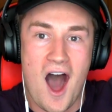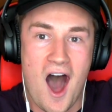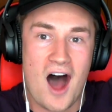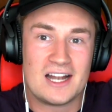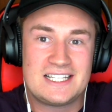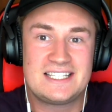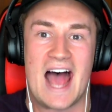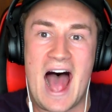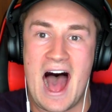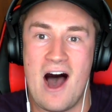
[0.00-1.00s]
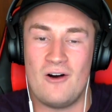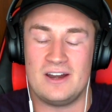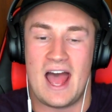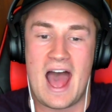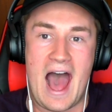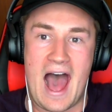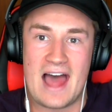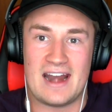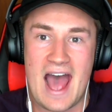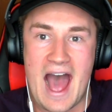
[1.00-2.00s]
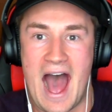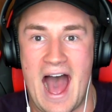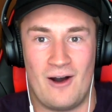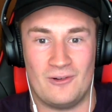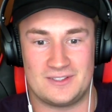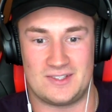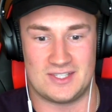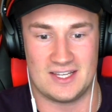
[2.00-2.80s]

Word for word: are down and out.